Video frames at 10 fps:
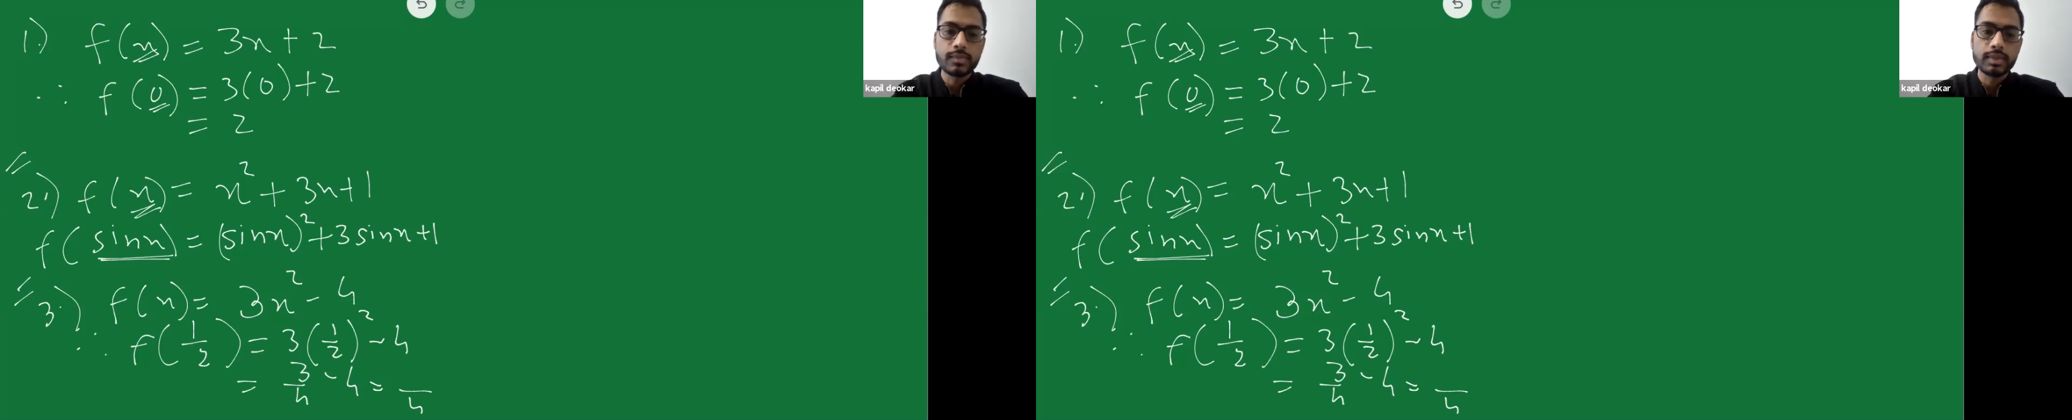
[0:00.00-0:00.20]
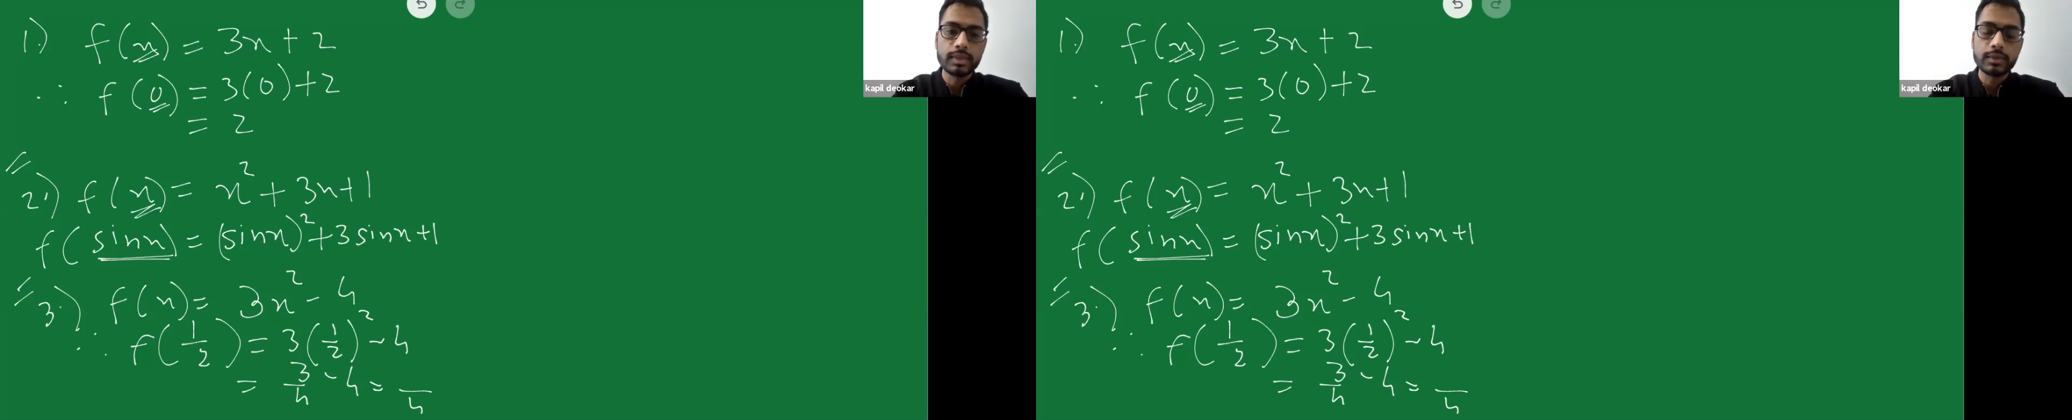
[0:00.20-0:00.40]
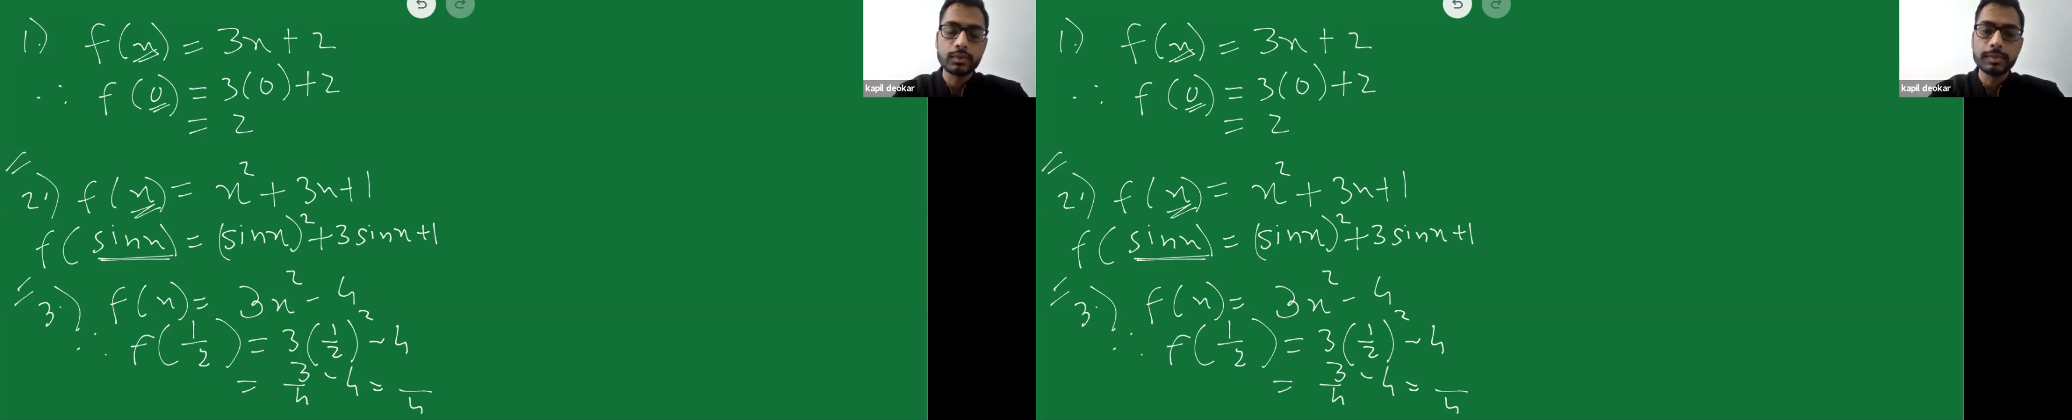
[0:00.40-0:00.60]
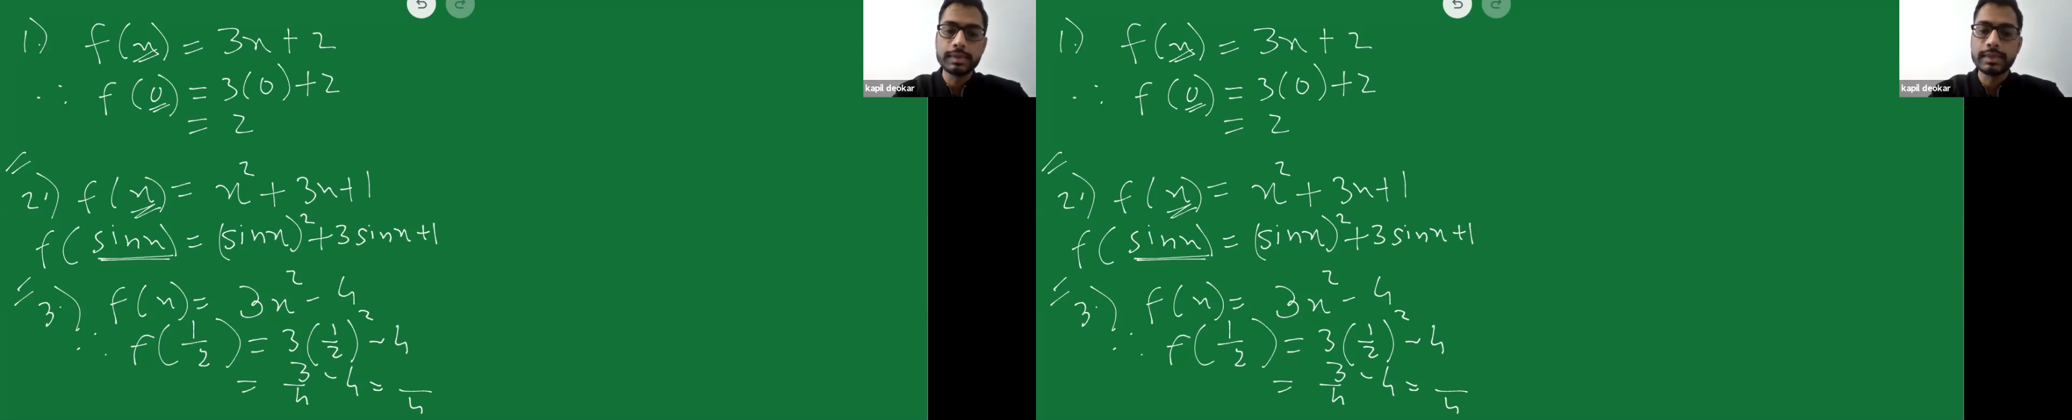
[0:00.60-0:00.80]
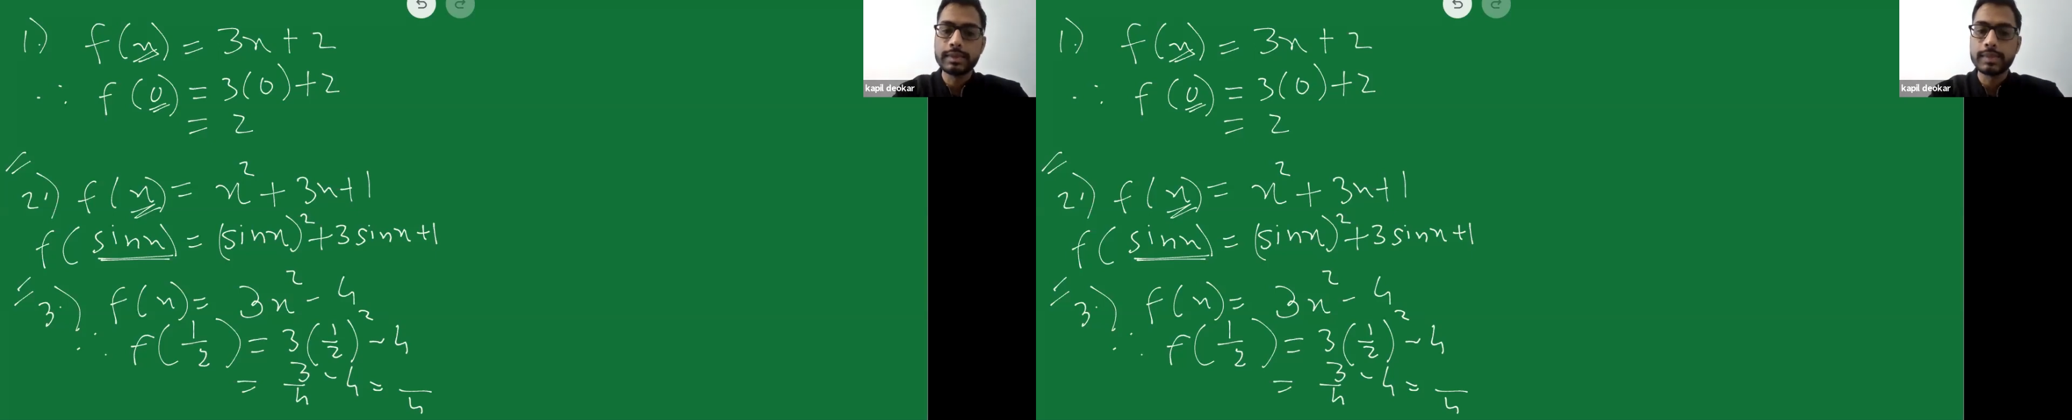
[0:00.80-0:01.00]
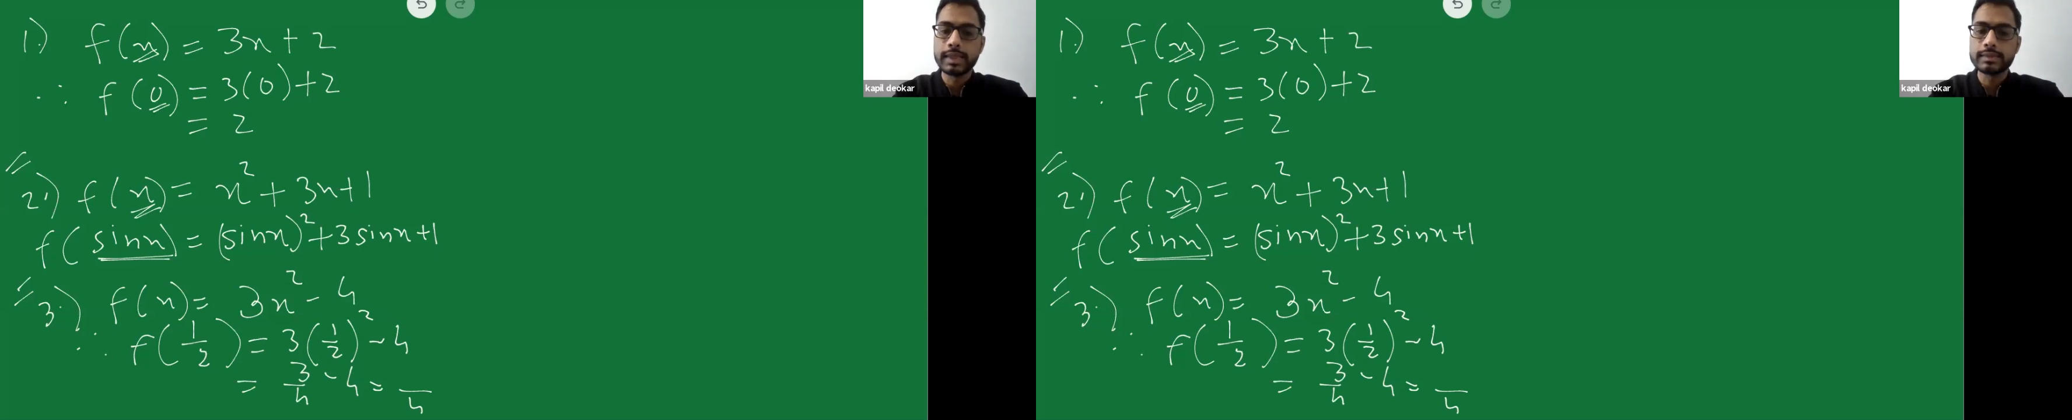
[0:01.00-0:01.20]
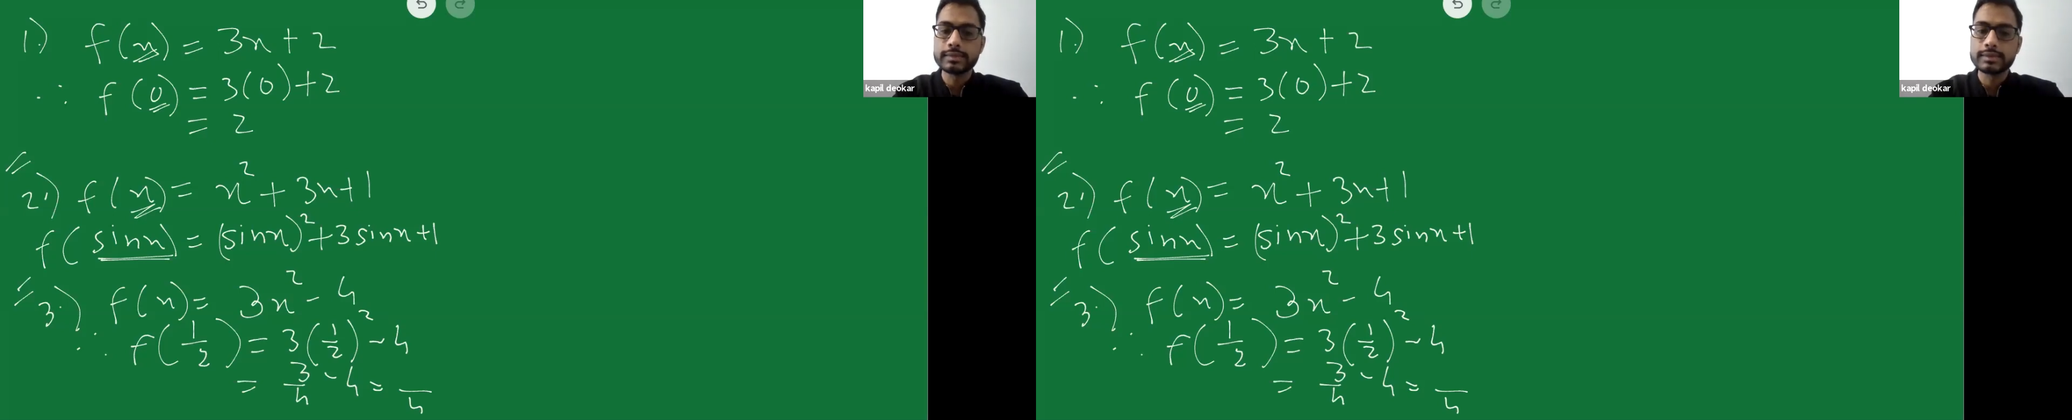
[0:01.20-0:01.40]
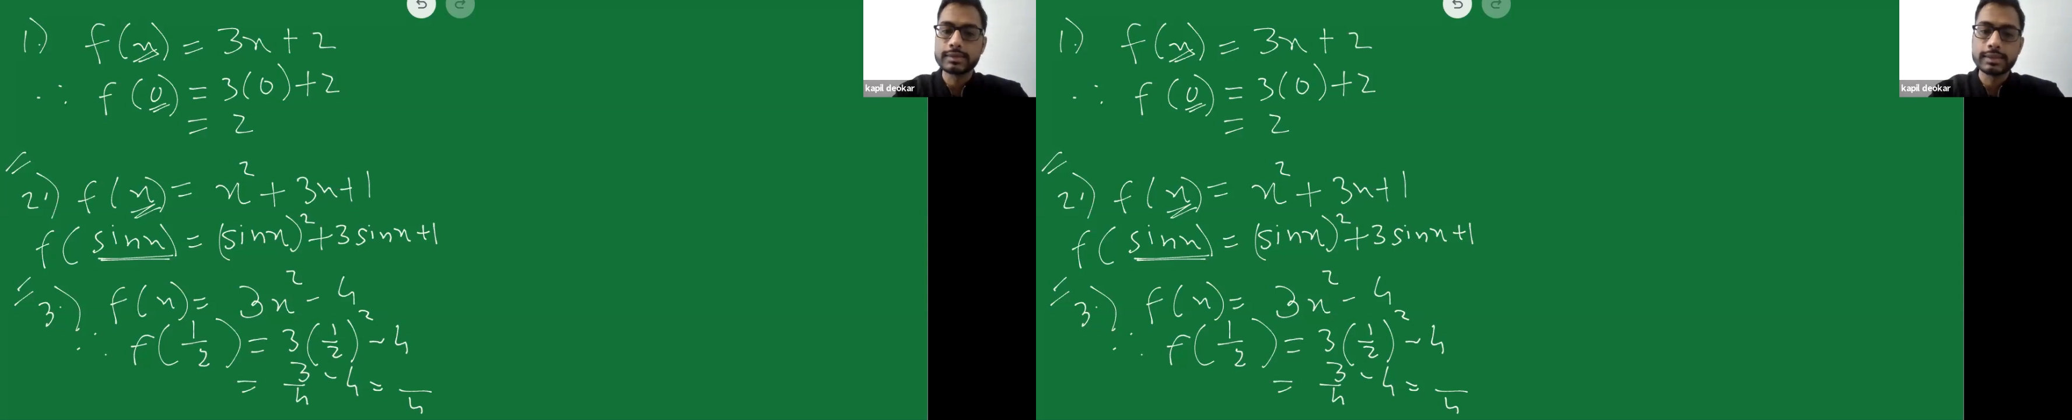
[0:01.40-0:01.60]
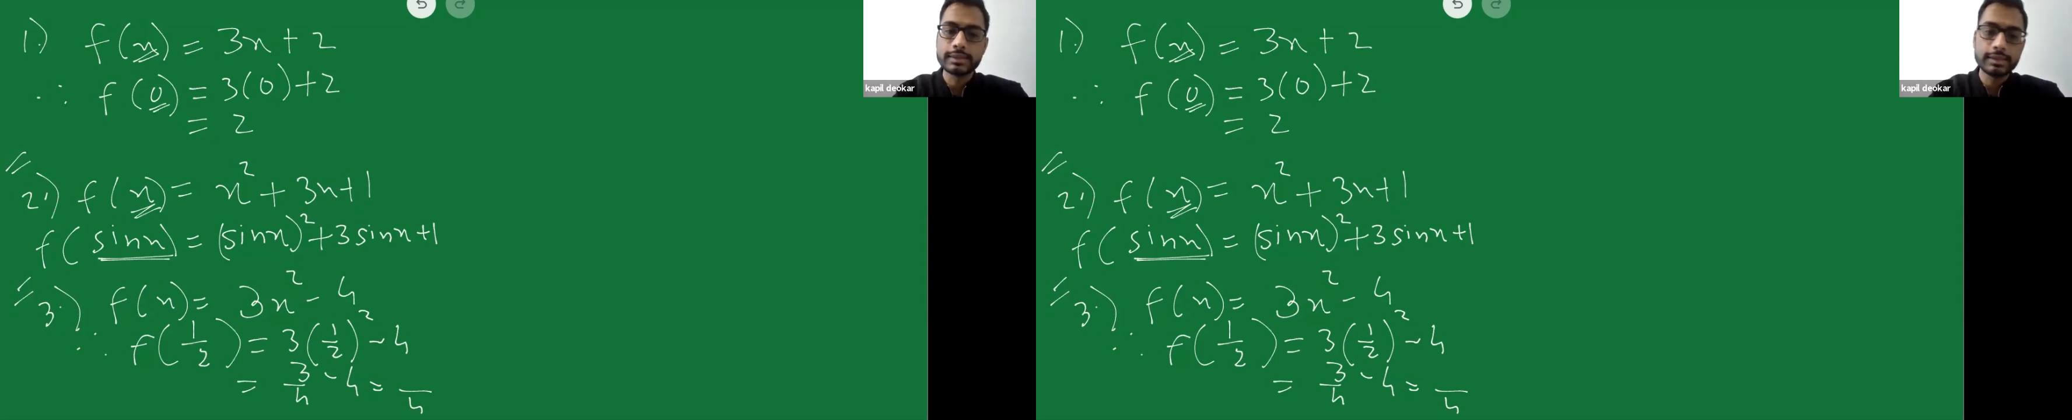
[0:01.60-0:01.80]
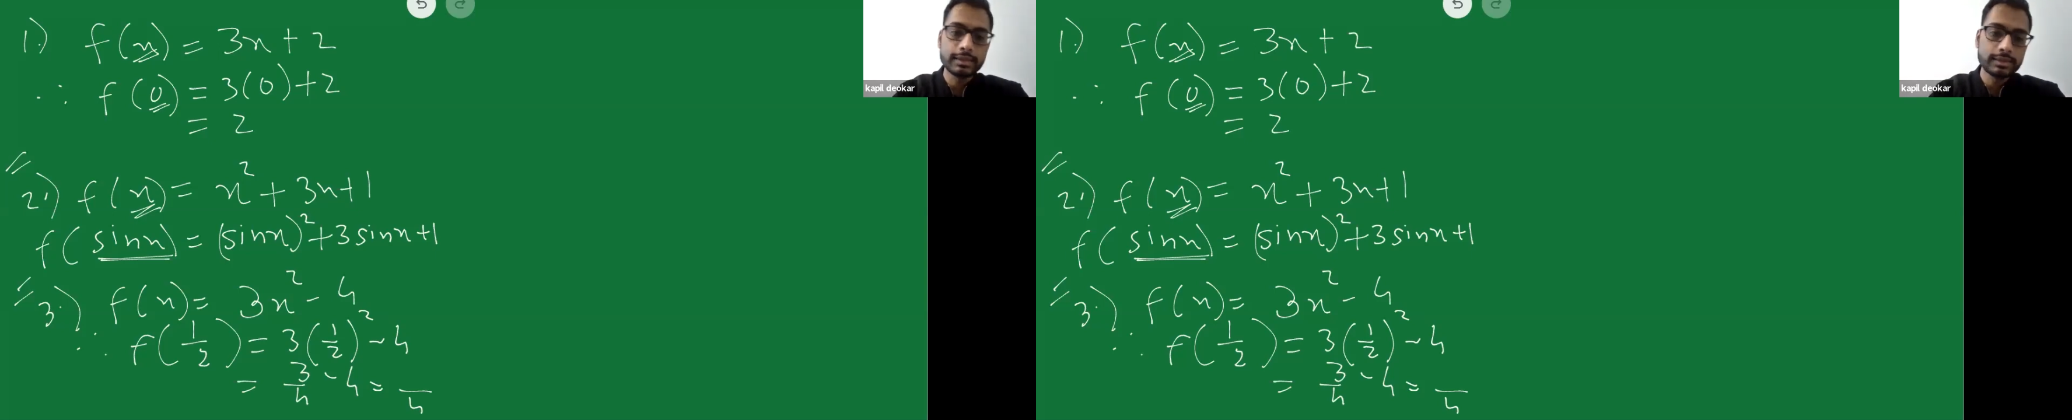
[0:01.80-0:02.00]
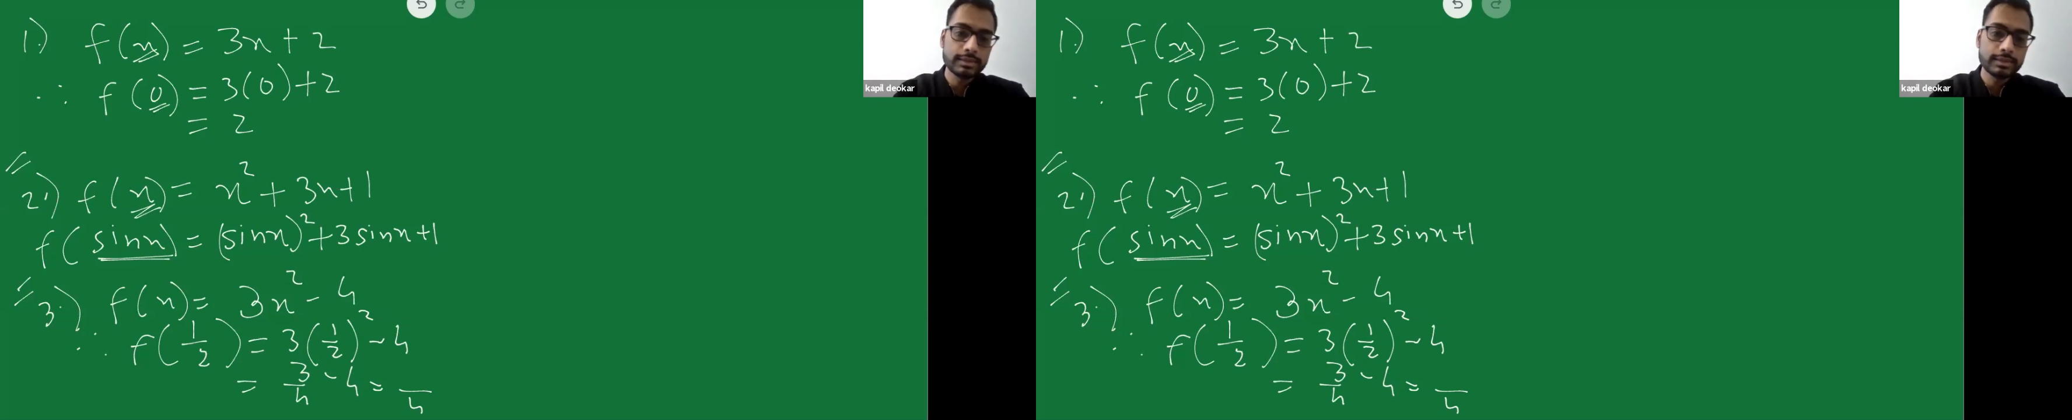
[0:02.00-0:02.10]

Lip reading: That would be 3 minus 16